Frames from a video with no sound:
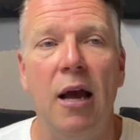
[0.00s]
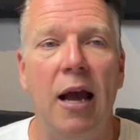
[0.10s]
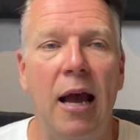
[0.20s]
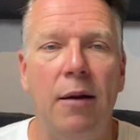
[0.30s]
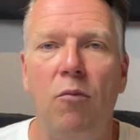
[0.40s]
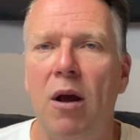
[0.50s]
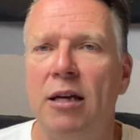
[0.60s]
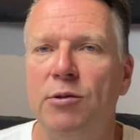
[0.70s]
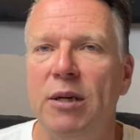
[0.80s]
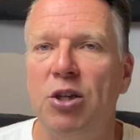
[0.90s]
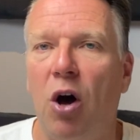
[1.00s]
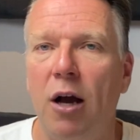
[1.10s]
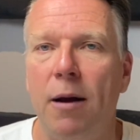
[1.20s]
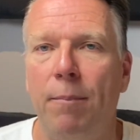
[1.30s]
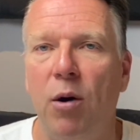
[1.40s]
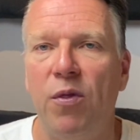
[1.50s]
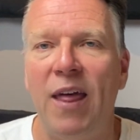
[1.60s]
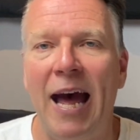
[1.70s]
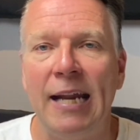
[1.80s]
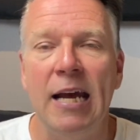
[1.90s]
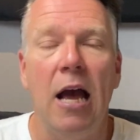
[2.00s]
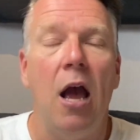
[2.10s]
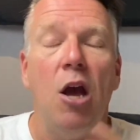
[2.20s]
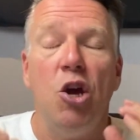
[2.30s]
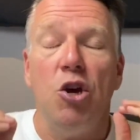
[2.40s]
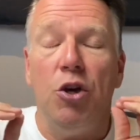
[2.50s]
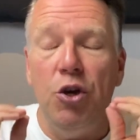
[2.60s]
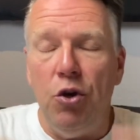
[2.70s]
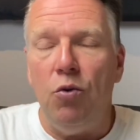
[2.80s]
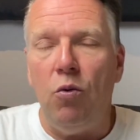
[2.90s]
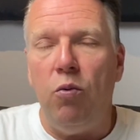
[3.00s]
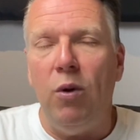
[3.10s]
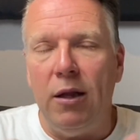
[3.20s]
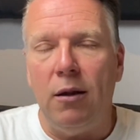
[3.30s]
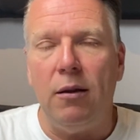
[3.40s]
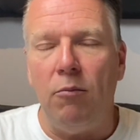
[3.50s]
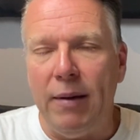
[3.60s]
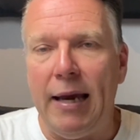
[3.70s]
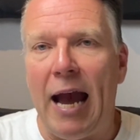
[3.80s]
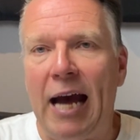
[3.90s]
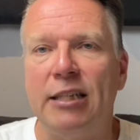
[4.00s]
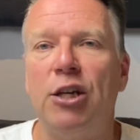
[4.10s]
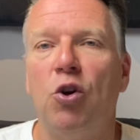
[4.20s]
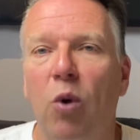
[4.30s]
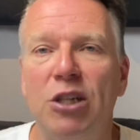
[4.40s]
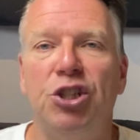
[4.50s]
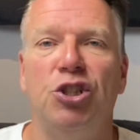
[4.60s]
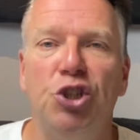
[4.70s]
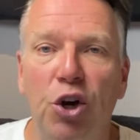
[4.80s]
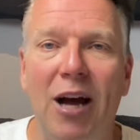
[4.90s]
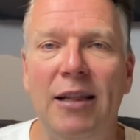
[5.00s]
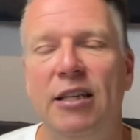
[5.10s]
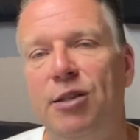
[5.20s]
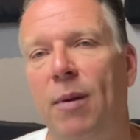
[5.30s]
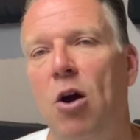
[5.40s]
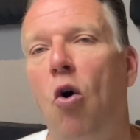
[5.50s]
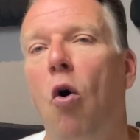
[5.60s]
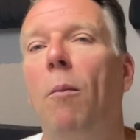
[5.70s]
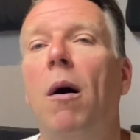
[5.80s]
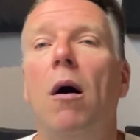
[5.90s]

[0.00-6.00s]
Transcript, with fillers: And as we talk about that, you will be asking questions. Should I list my home?